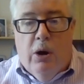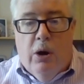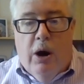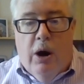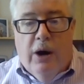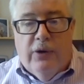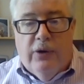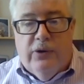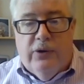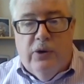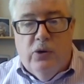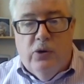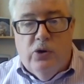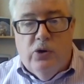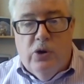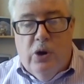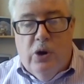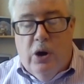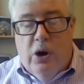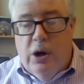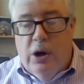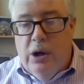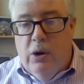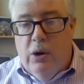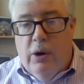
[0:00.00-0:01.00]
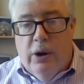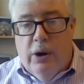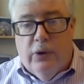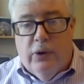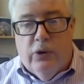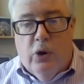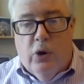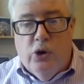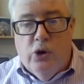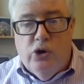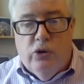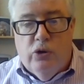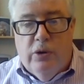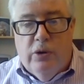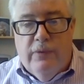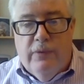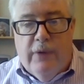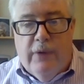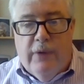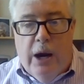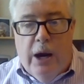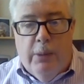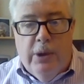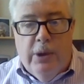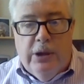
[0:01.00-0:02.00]
our you know, our social
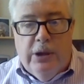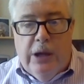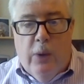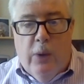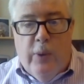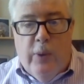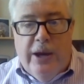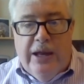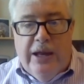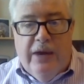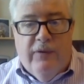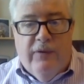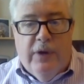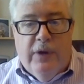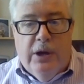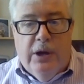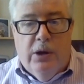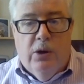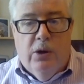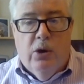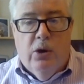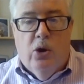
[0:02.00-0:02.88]
environment that we live in.